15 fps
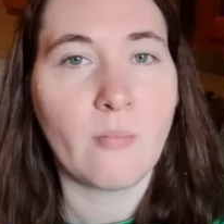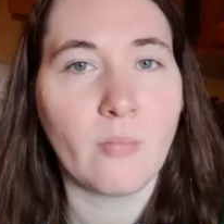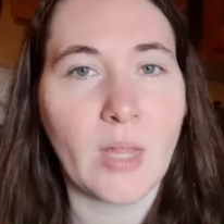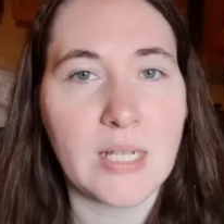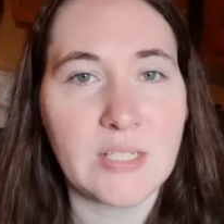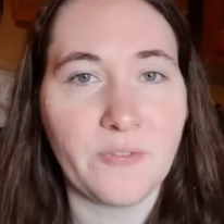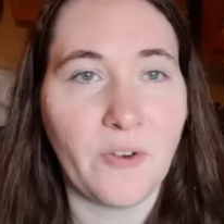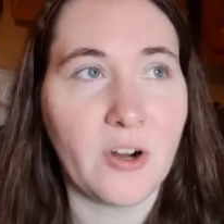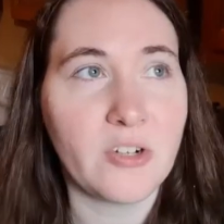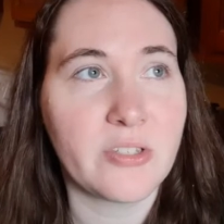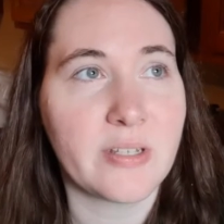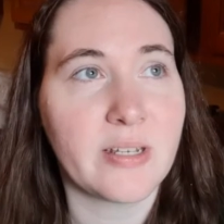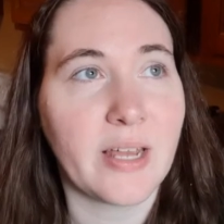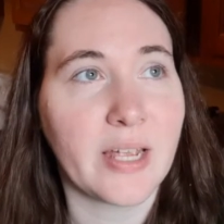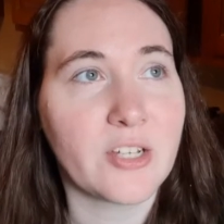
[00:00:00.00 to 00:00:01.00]
As far as
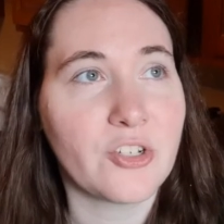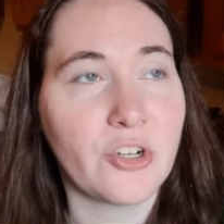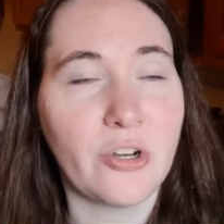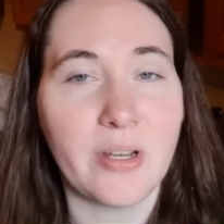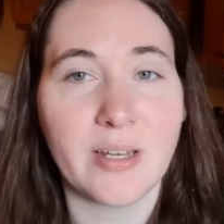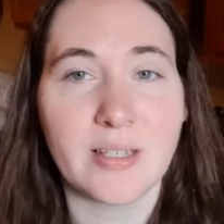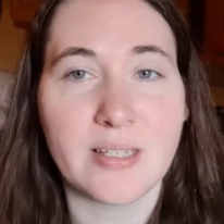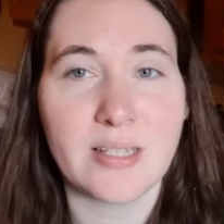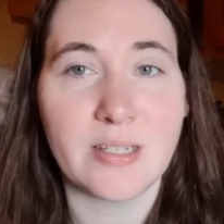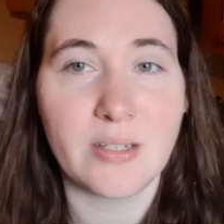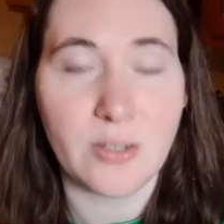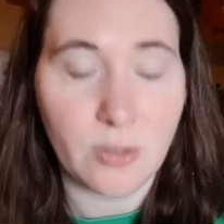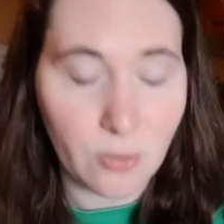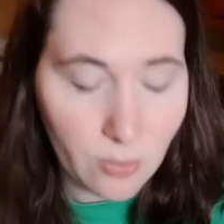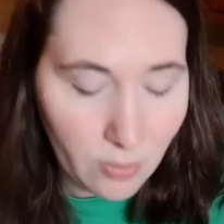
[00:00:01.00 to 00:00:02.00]
the texture, it's
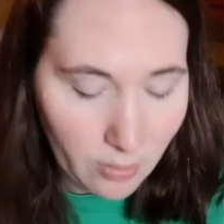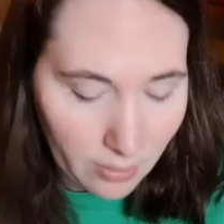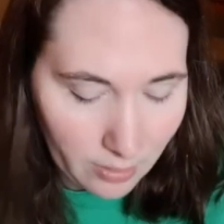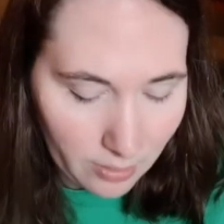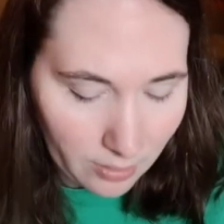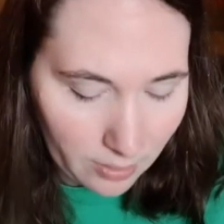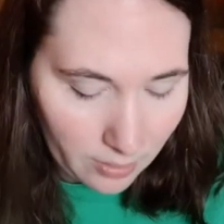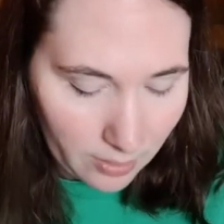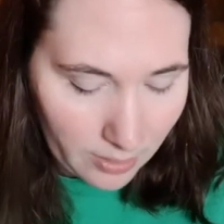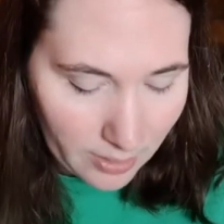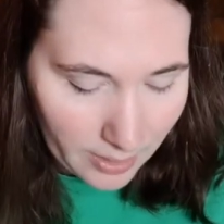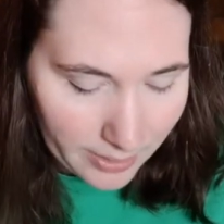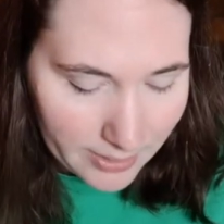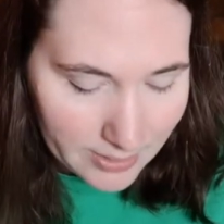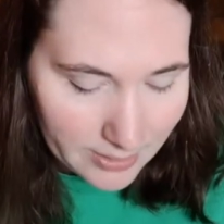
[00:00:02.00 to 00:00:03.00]
still
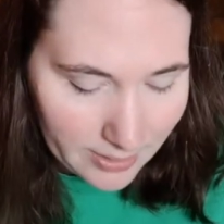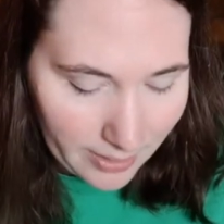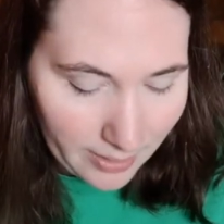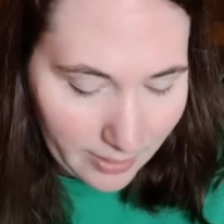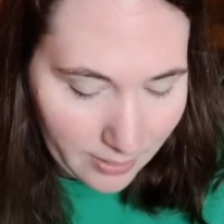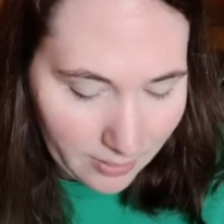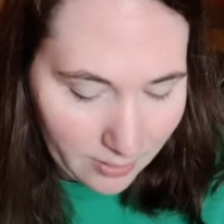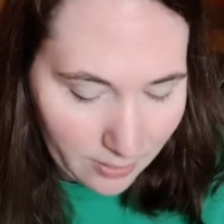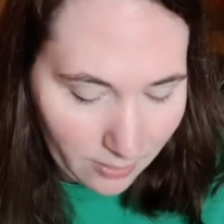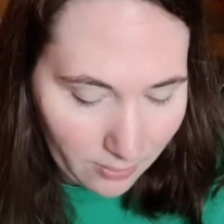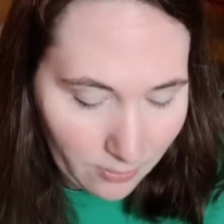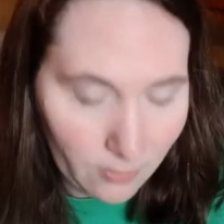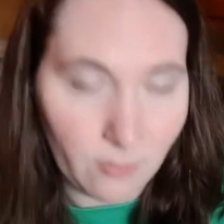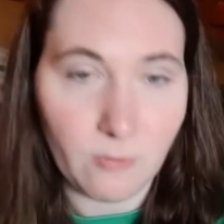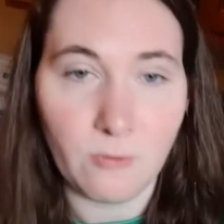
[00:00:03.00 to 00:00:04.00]
nice and
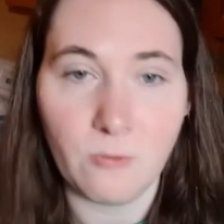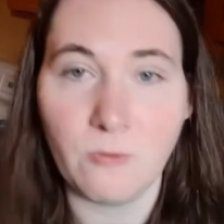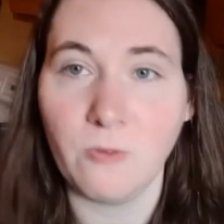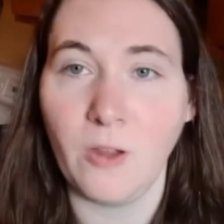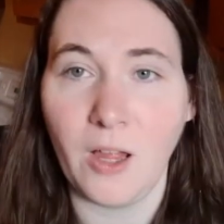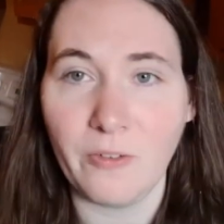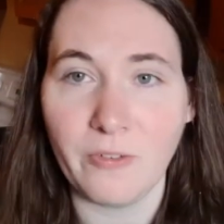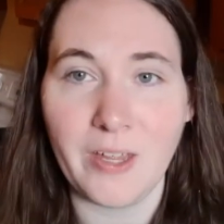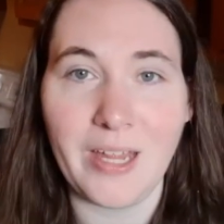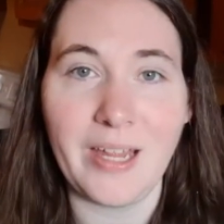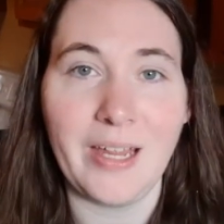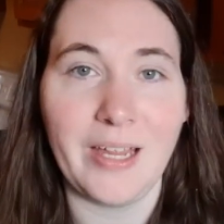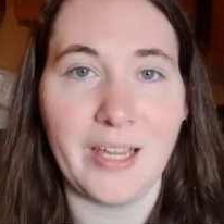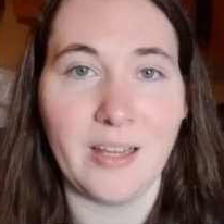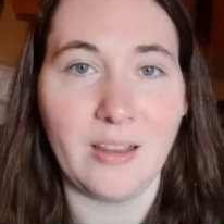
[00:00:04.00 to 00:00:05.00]

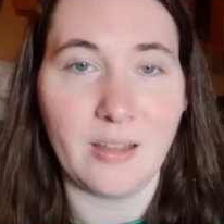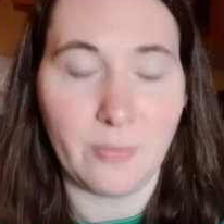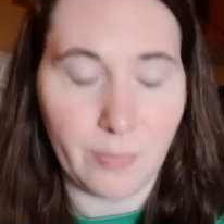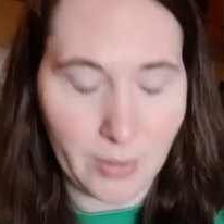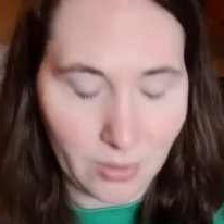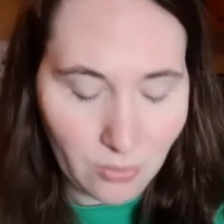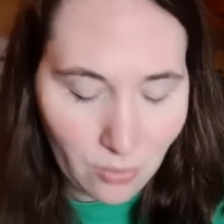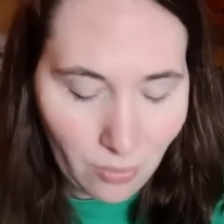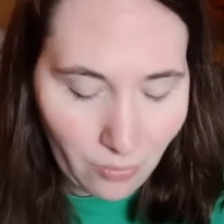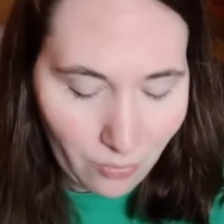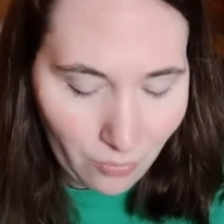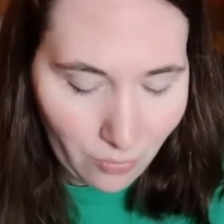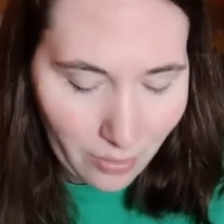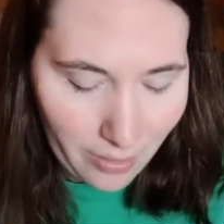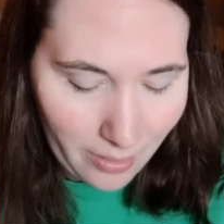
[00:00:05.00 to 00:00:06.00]
fluffy in the middle
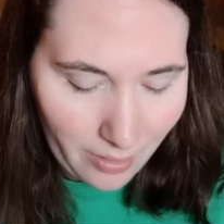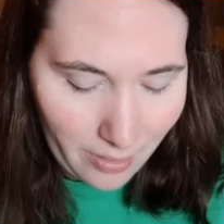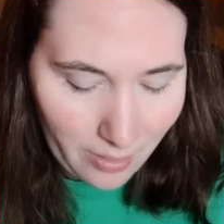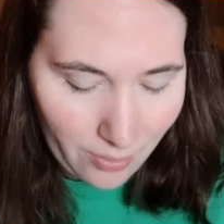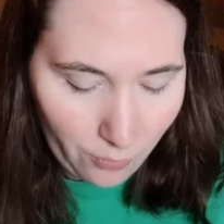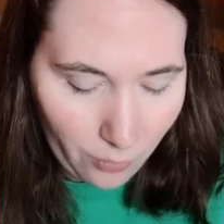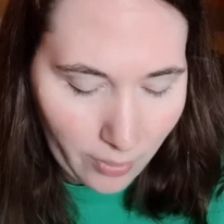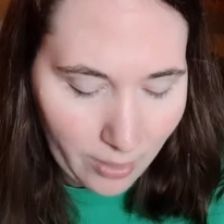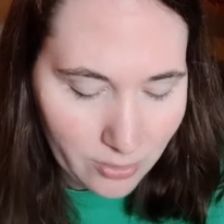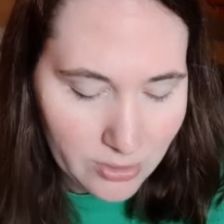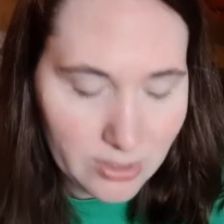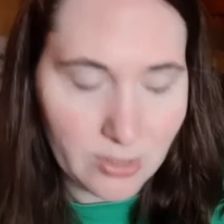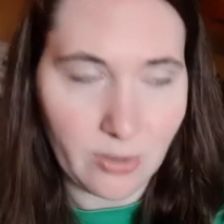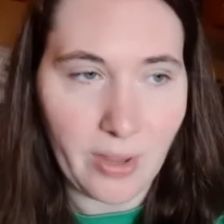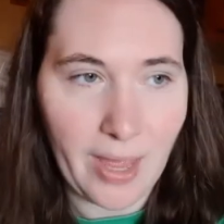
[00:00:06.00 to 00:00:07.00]
while
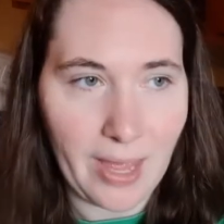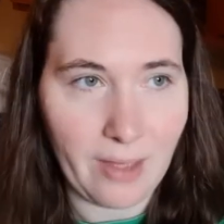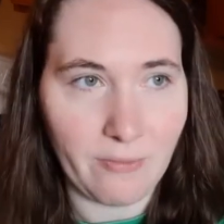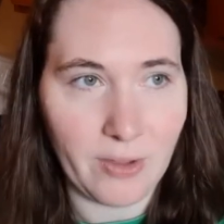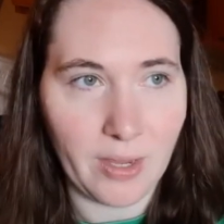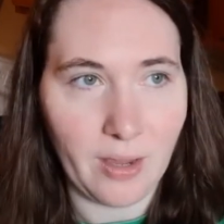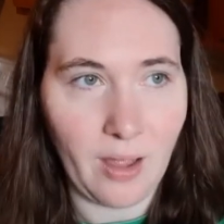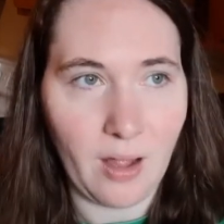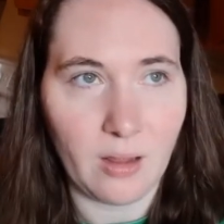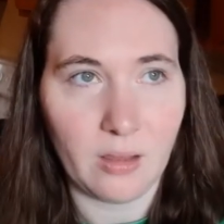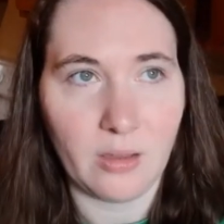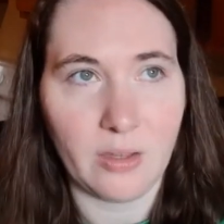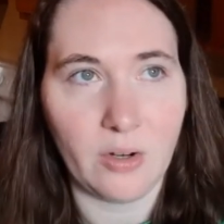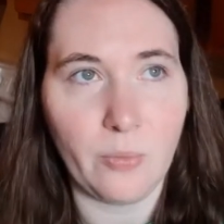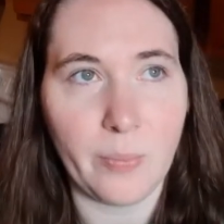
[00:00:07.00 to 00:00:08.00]
still having a
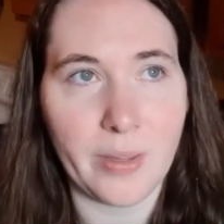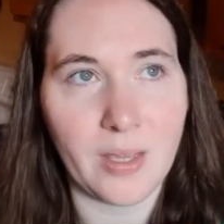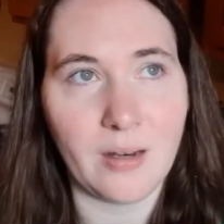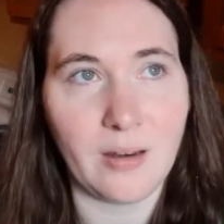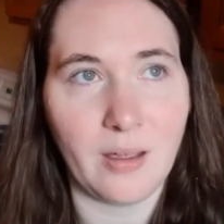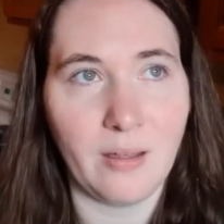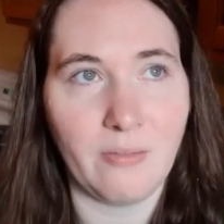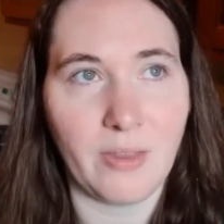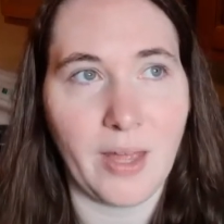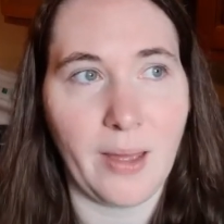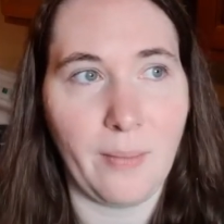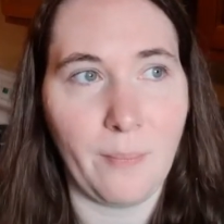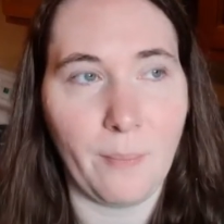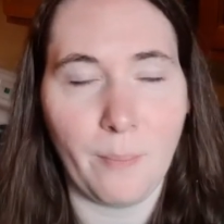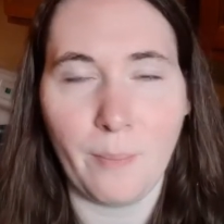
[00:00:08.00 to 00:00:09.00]
little bit of
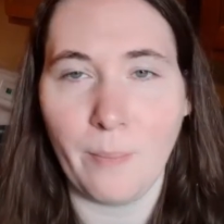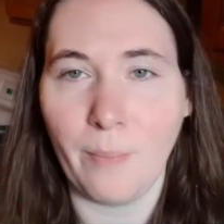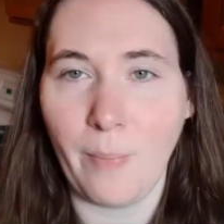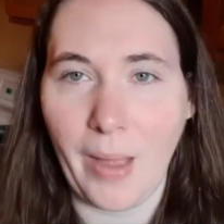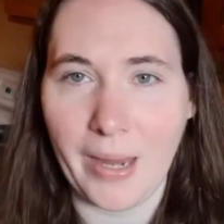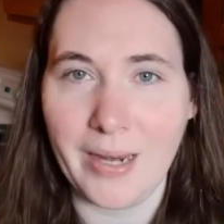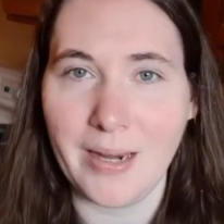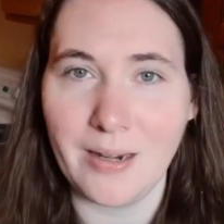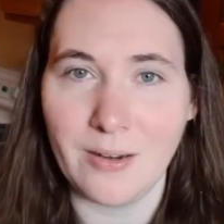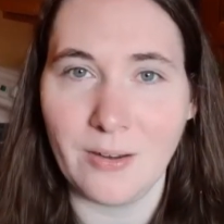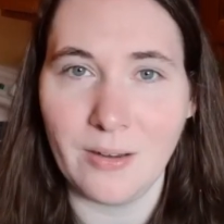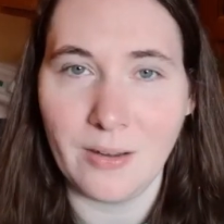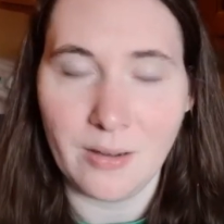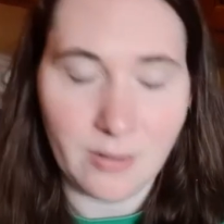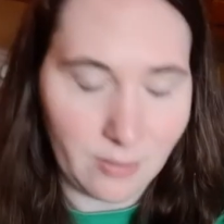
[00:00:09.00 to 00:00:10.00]
that bite
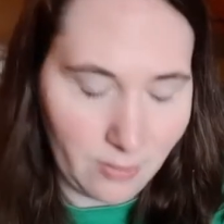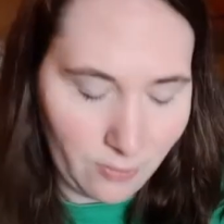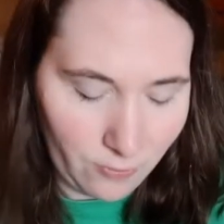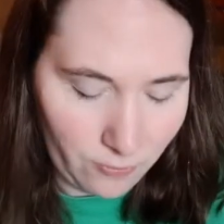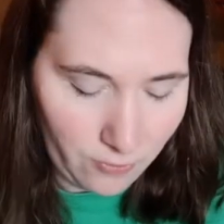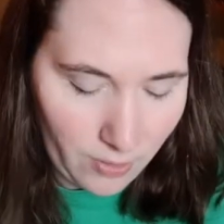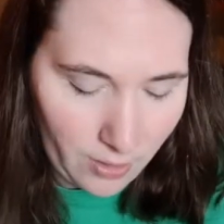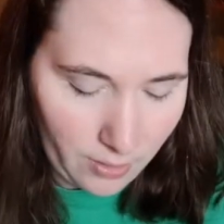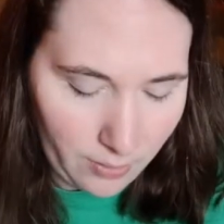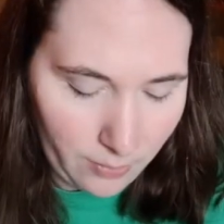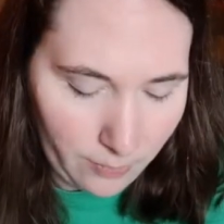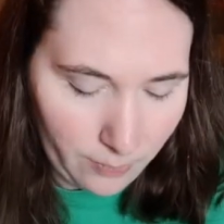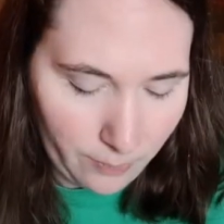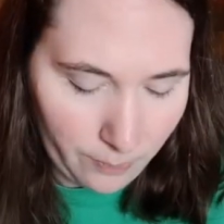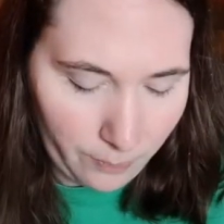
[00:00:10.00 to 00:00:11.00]

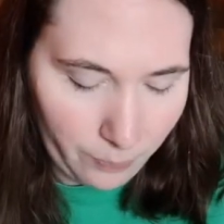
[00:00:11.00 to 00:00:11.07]
from